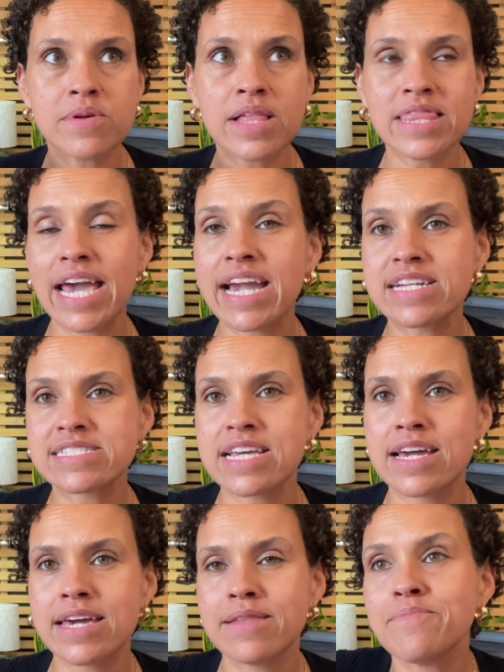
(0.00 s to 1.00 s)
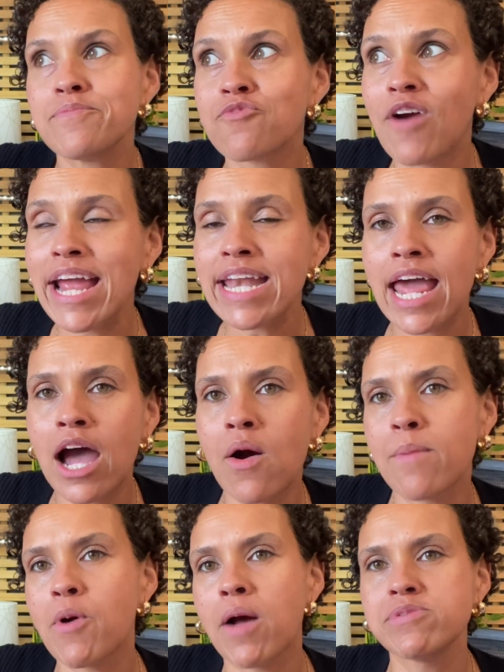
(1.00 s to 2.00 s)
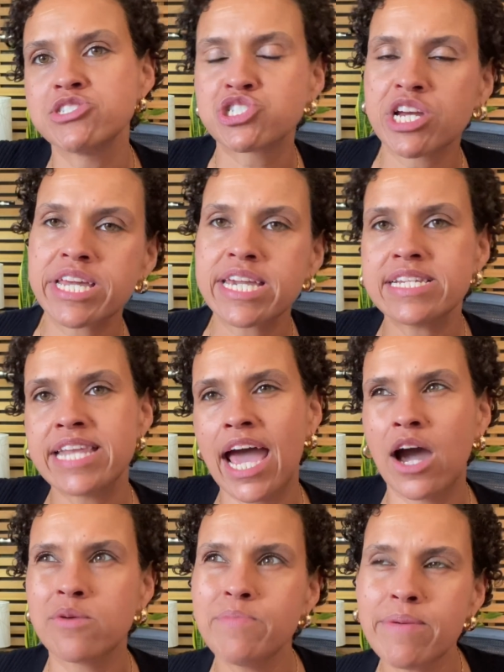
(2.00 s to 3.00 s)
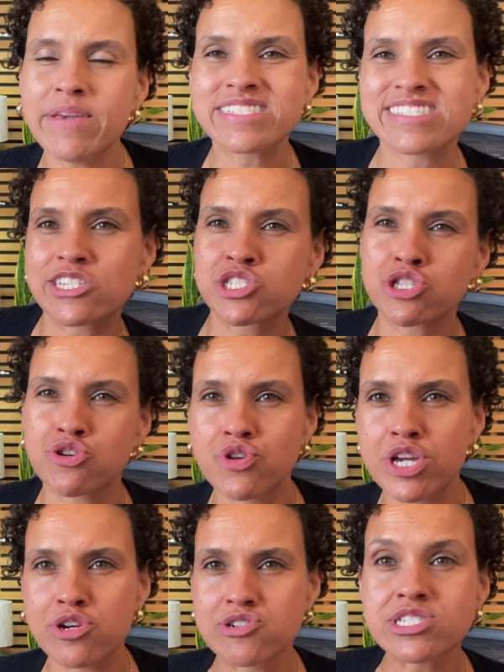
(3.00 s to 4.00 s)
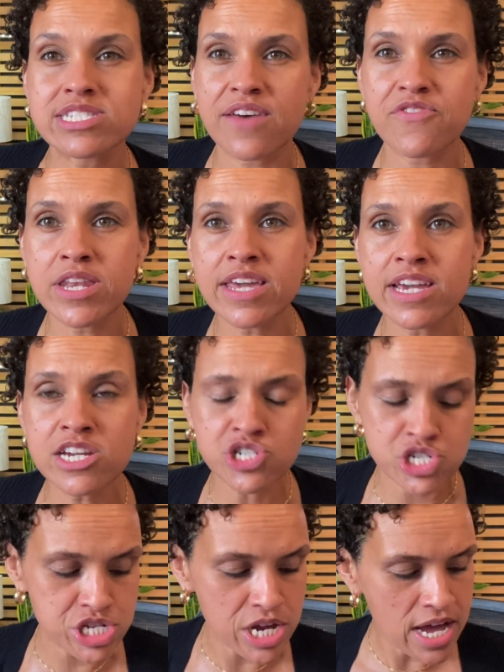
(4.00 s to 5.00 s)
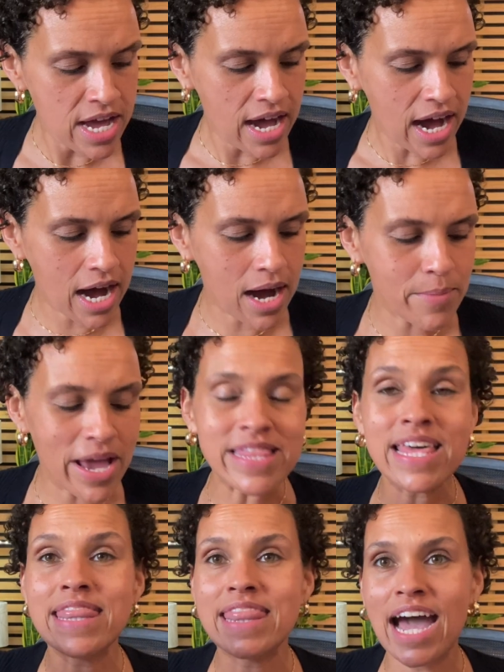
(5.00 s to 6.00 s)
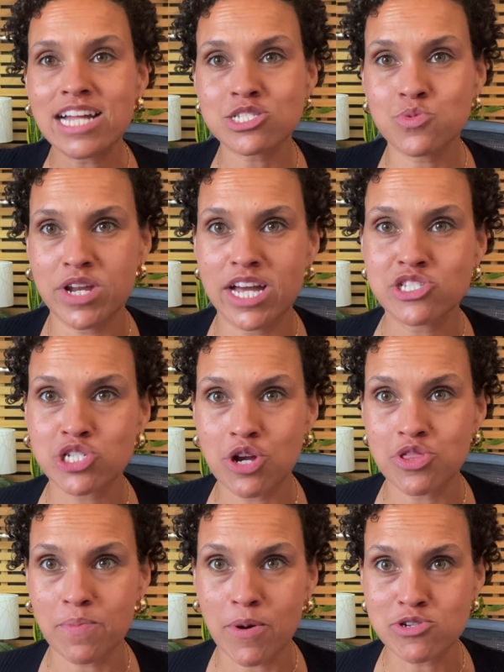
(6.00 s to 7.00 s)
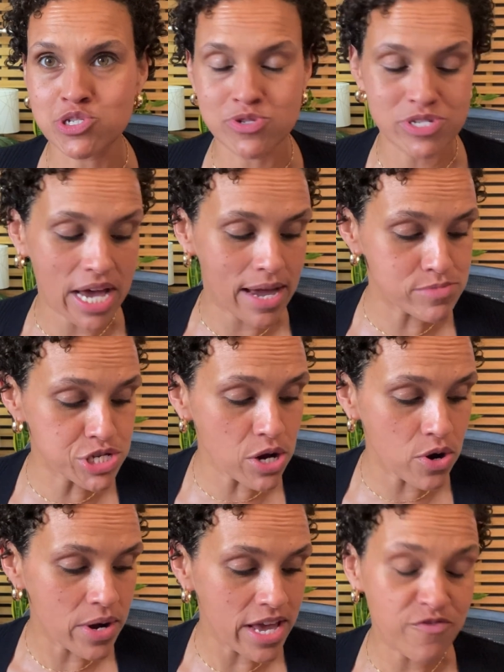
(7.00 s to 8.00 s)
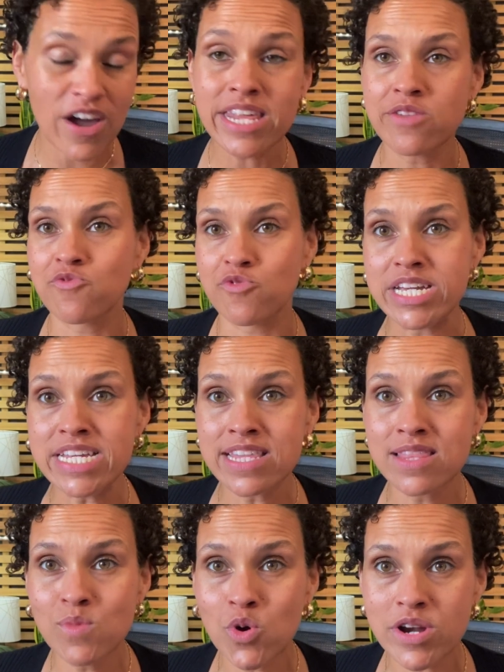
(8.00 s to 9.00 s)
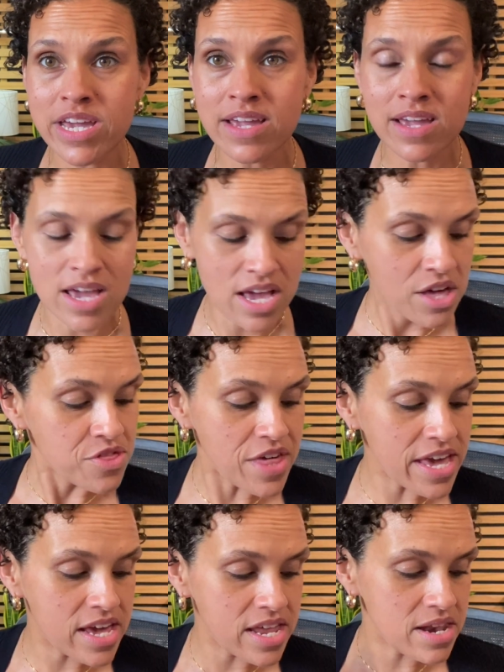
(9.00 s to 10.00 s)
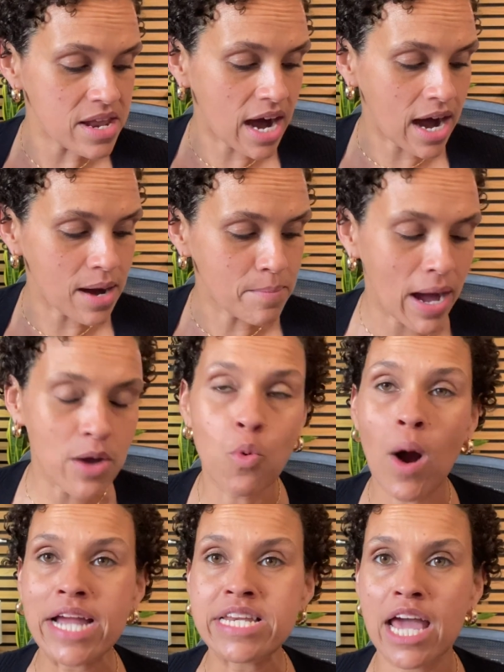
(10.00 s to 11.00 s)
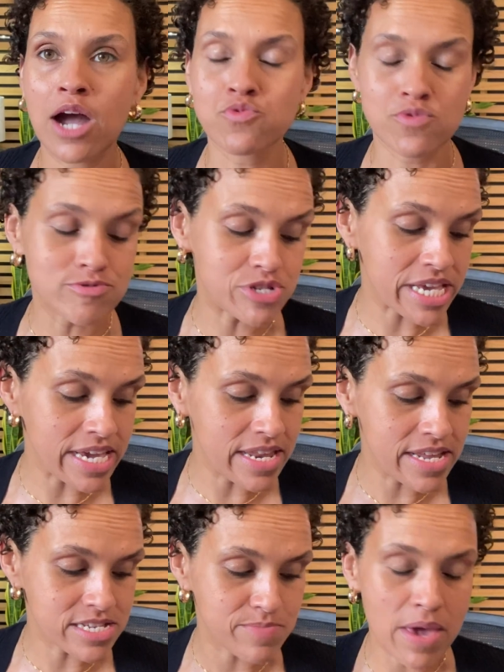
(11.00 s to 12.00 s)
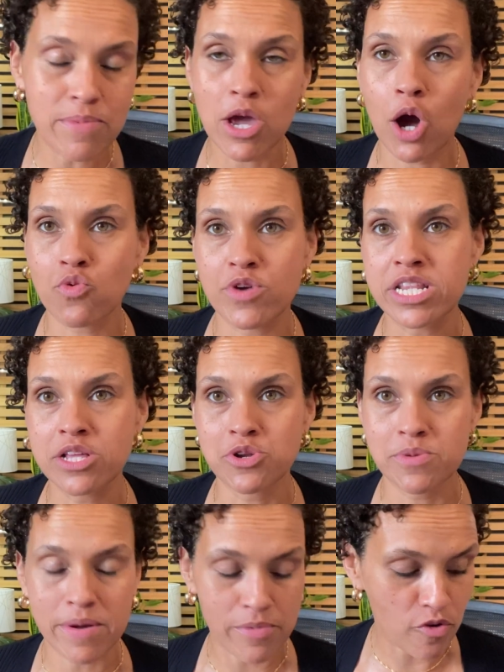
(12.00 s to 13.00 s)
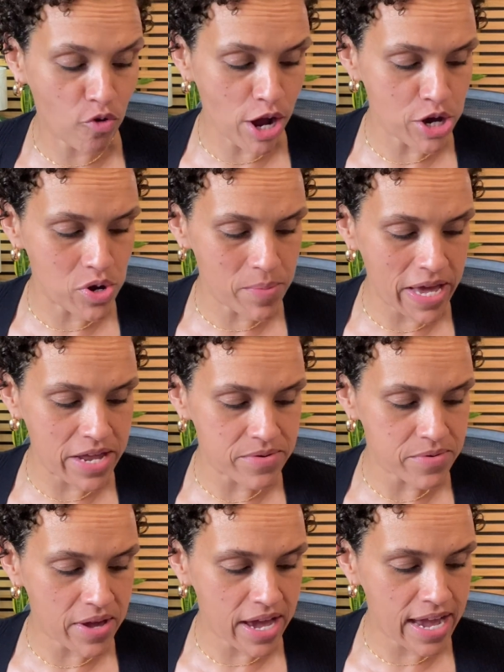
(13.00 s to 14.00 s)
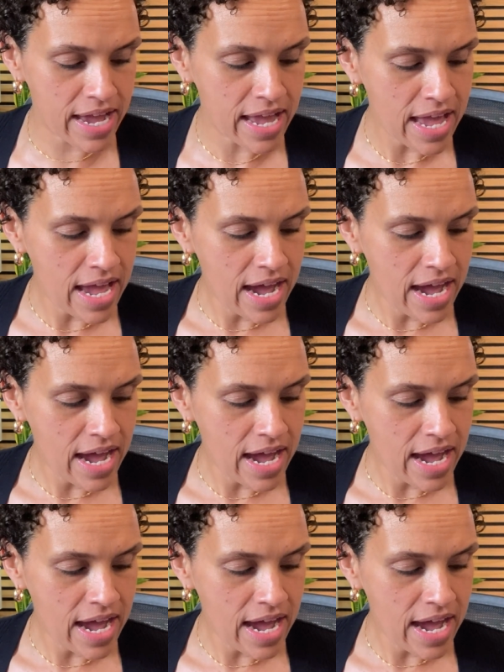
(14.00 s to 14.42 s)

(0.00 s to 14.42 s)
like I said, right now I'm probably shutting it down maybe 6:30 or 7-ish. And then that's when I start the personal time. So if I didn't read in the morning, then my wind down routine is maybe I'll read a little bit before I go to bed. Okay.